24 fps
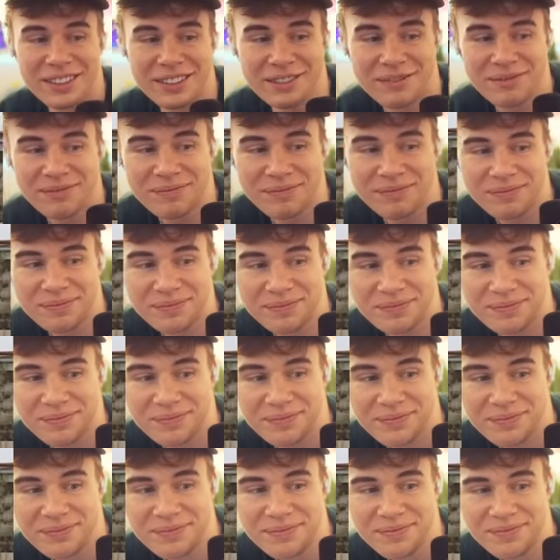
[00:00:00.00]

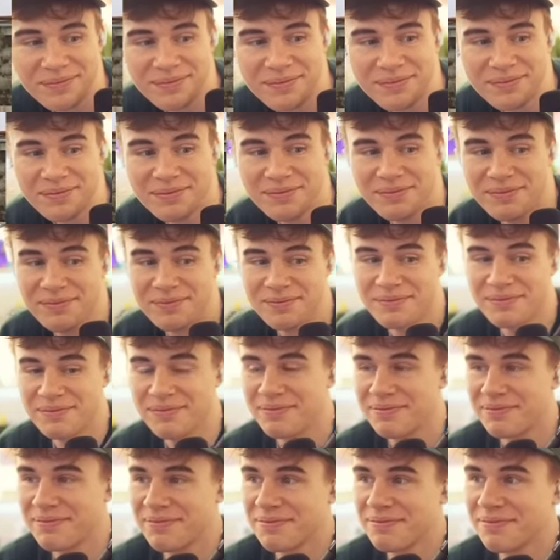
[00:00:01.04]

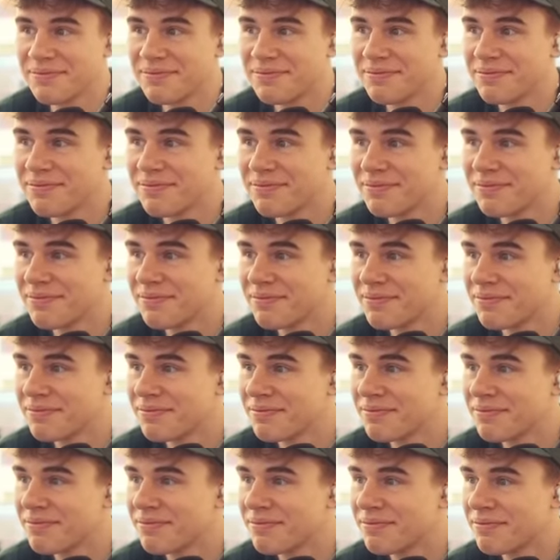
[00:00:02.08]
(no one is talking)